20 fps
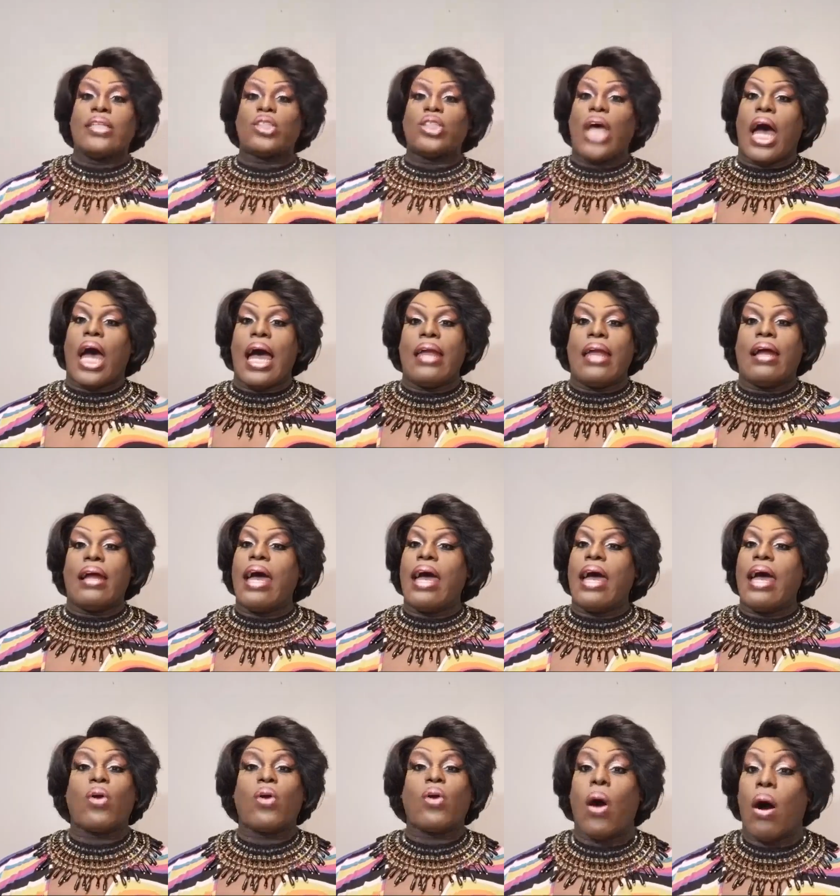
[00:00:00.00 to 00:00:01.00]
China
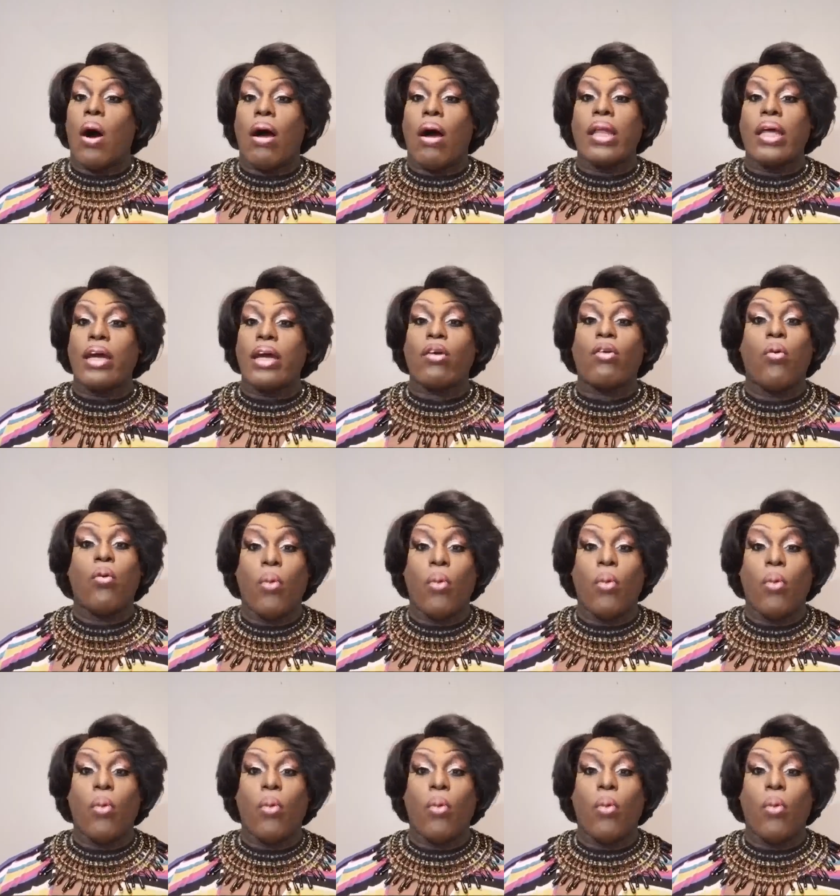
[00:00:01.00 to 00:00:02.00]
have called it
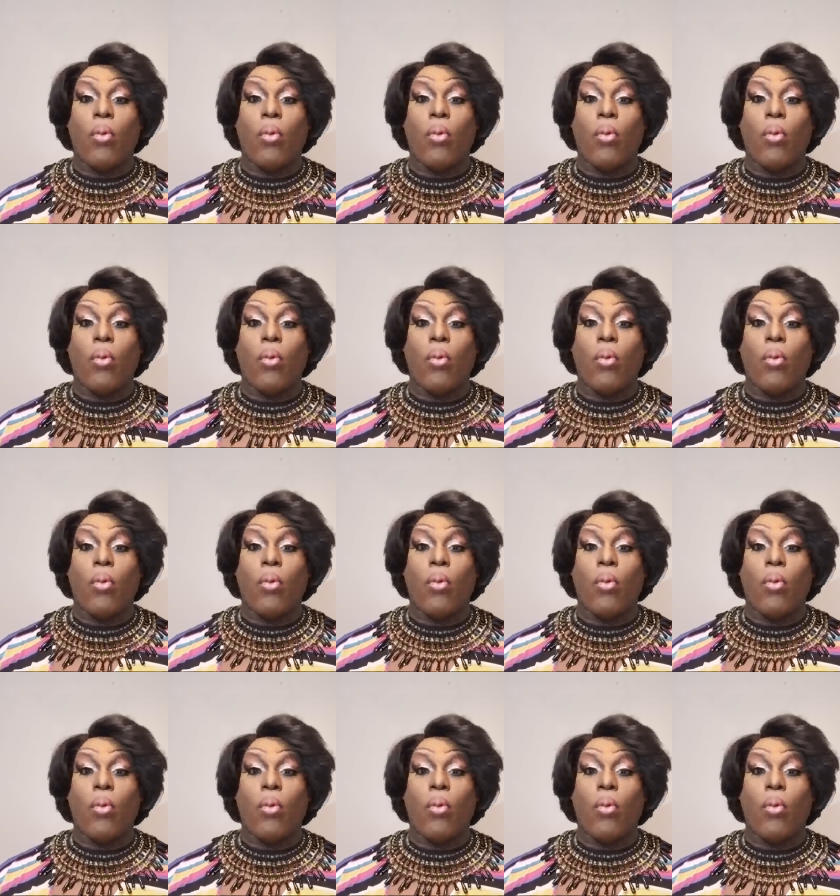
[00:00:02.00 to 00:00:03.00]
quits, honey. Everybody
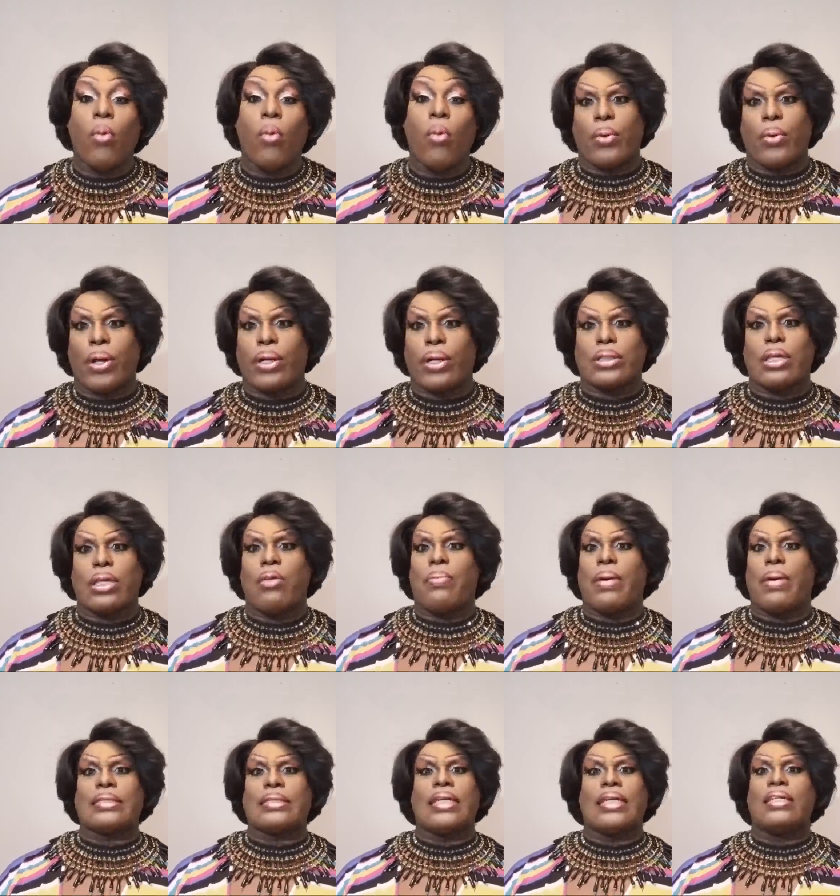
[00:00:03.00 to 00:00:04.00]
knew that wasn't gonna work because
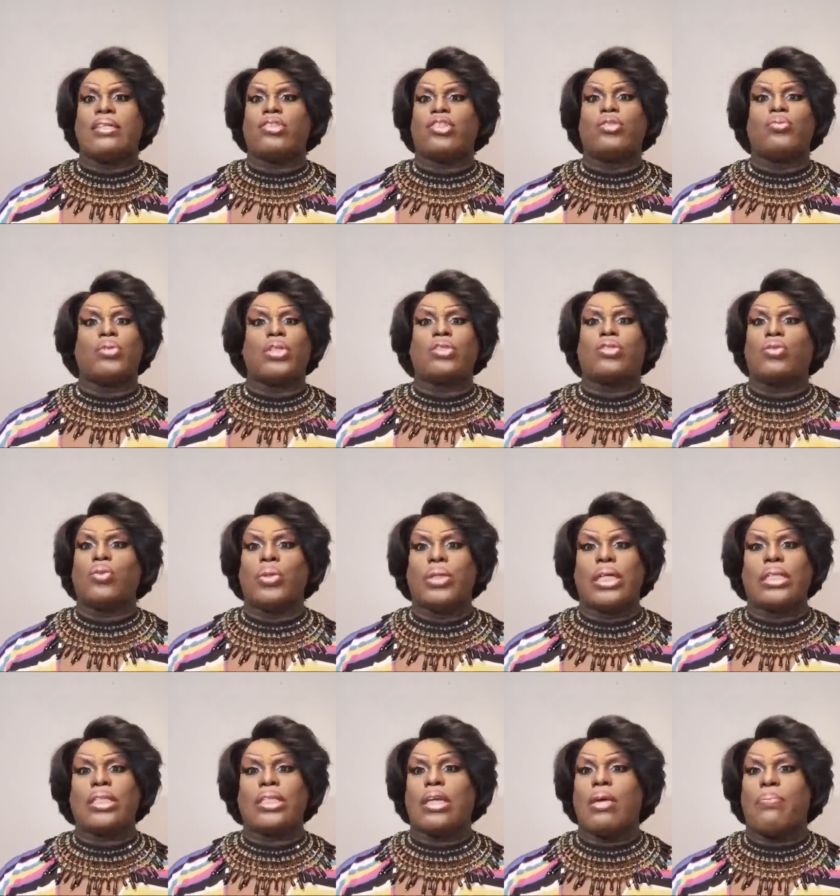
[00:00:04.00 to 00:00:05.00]
everybody said that she was just
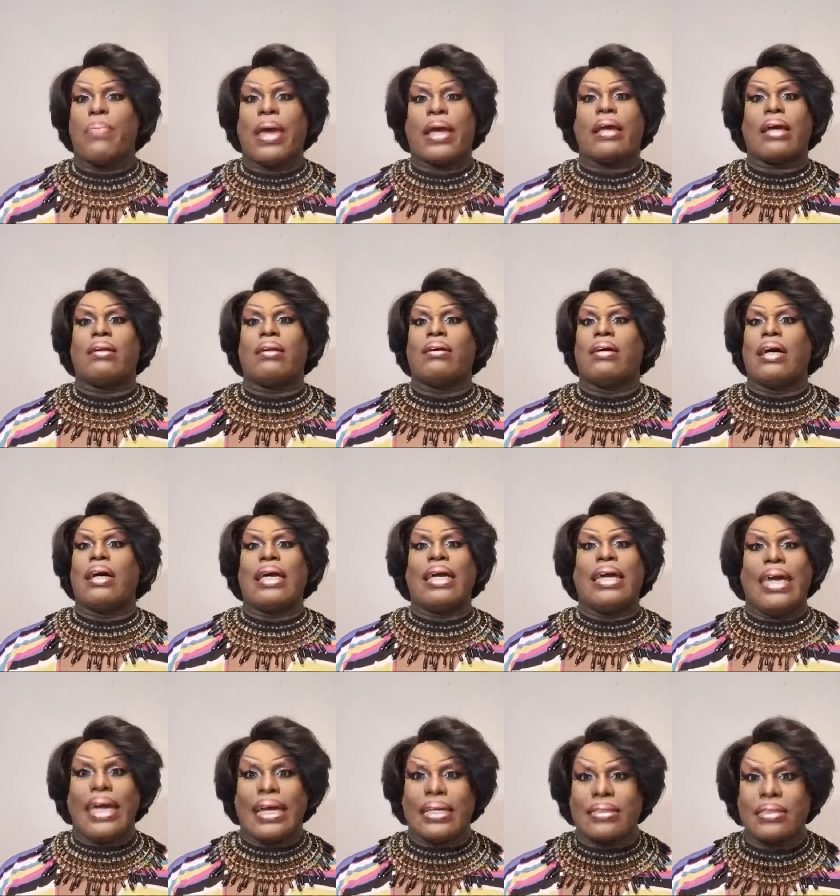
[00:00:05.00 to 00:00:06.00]
doing it to get back at her
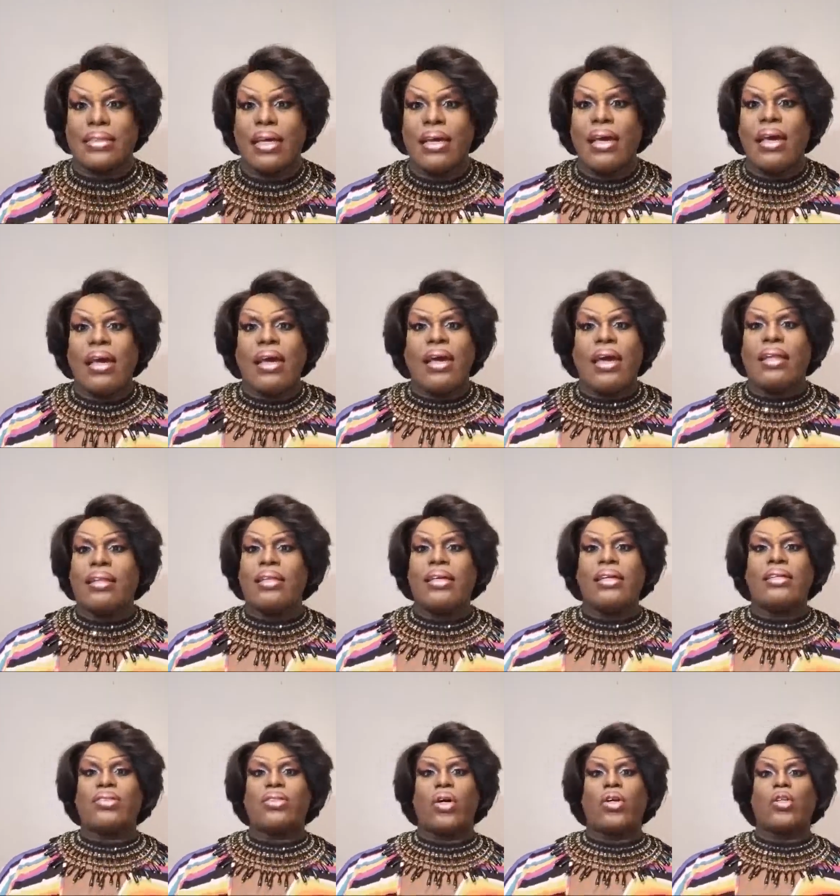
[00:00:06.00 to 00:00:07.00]
ex.
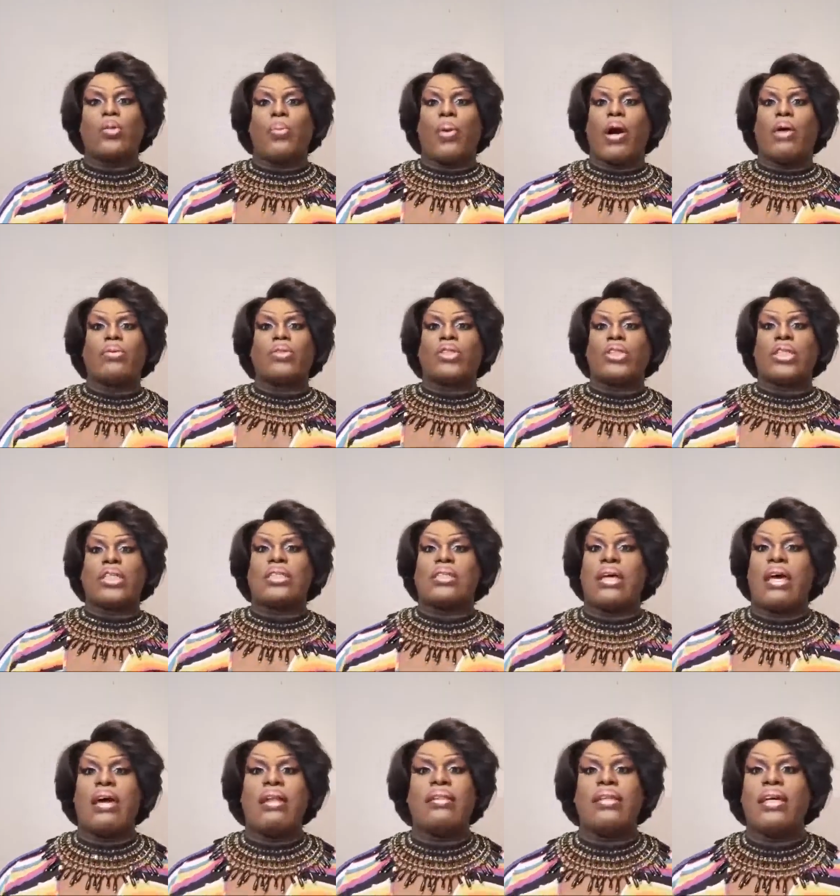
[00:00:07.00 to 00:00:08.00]
And then Soulja Boy was
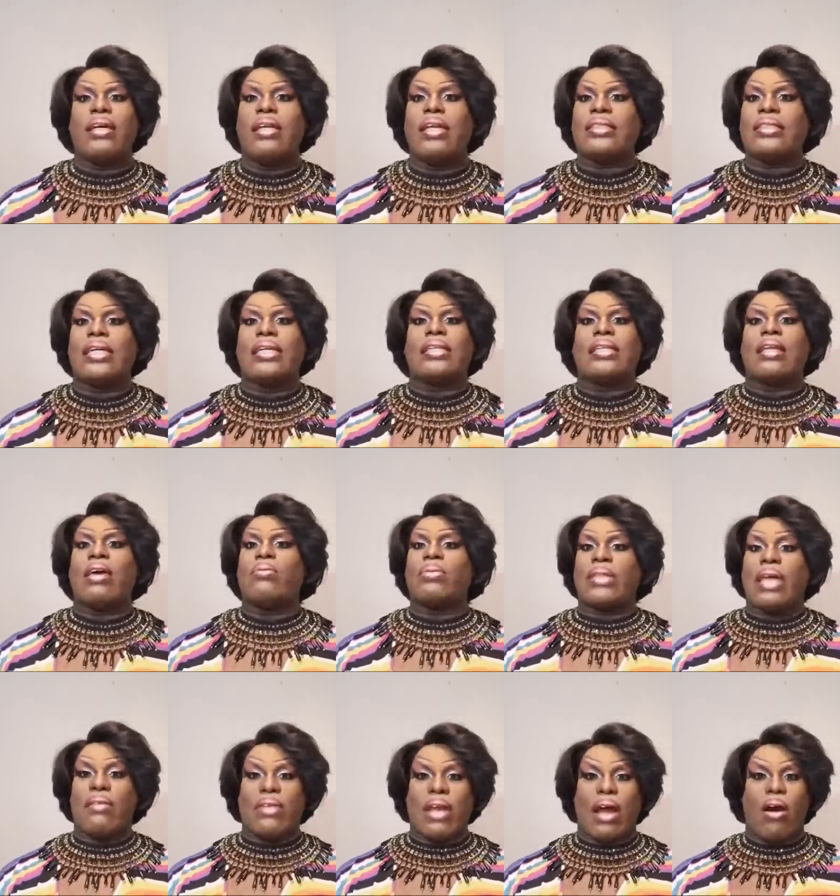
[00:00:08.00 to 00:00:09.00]
just there. And then they said that
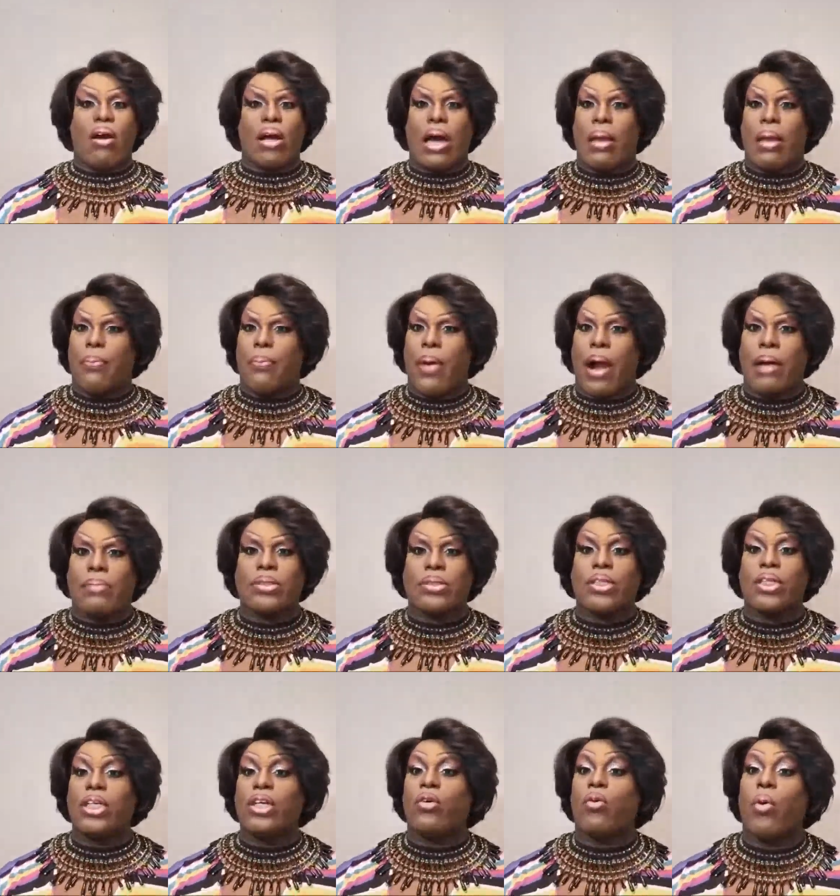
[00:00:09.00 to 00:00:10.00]
they was having all kind of
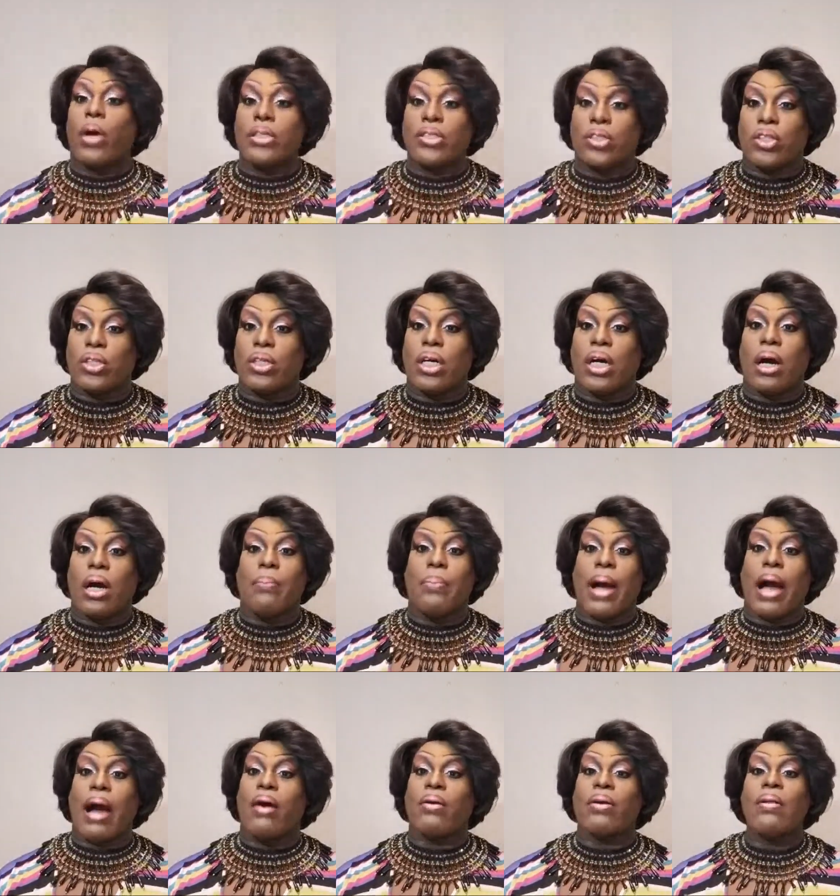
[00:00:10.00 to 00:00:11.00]
problems. And he questioned
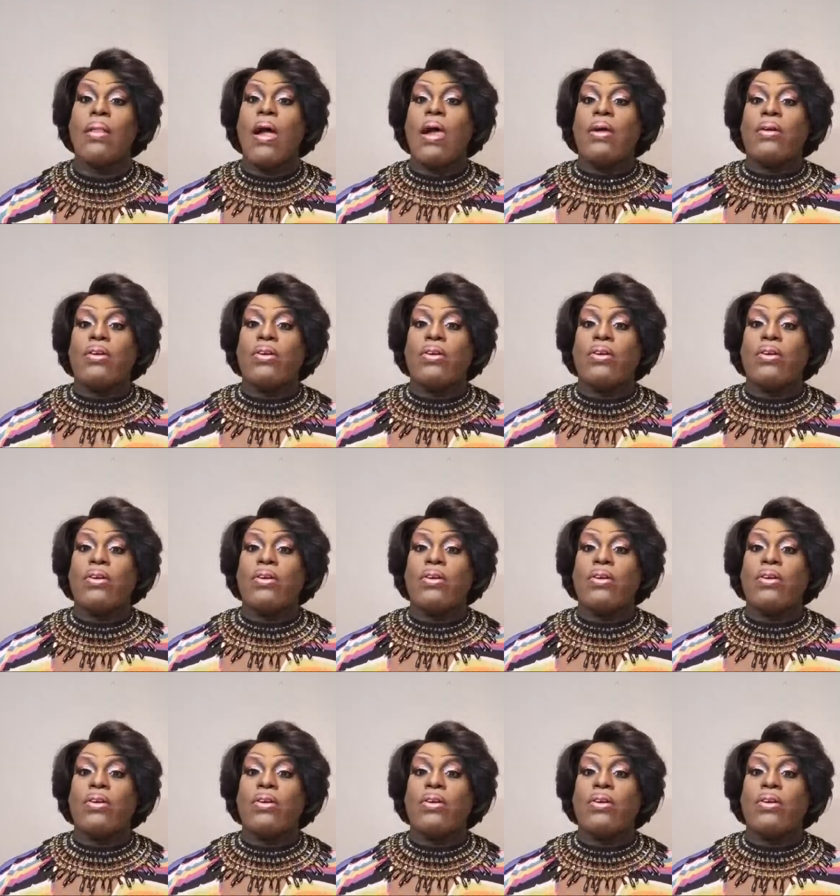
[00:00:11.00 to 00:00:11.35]
her about,